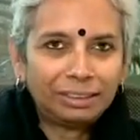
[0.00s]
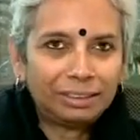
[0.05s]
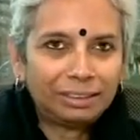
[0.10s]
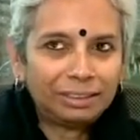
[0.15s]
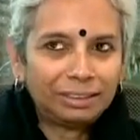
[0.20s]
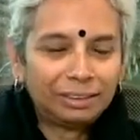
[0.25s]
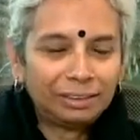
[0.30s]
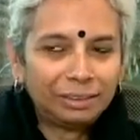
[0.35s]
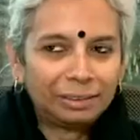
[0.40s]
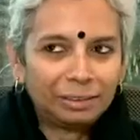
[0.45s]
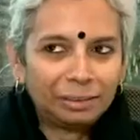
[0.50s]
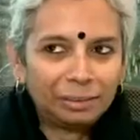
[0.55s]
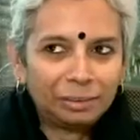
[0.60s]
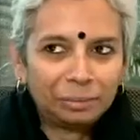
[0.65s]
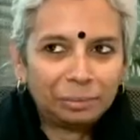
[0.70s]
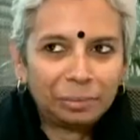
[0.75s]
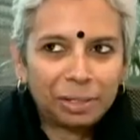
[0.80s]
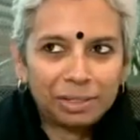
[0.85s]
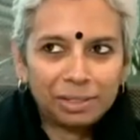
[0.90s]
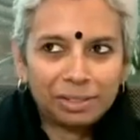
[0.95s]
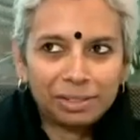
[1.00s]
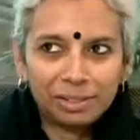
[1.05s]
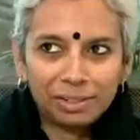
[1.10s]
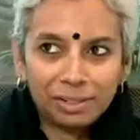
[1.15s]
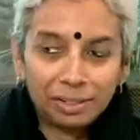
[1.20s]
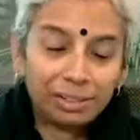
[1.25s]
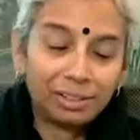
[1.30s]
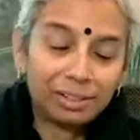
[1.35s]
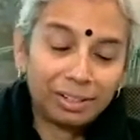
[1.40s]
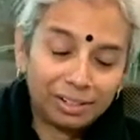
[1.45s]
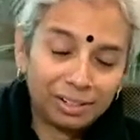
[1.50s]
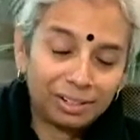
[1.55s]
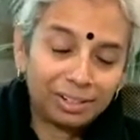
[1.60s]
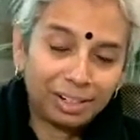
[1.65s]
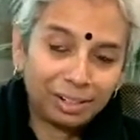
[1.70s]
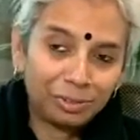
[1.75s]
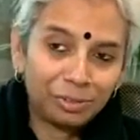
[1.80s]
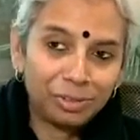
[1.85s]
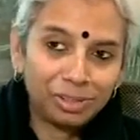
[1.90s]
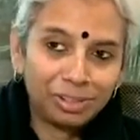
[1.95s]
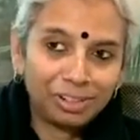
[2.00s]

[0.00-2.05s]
Masters of Literature, and I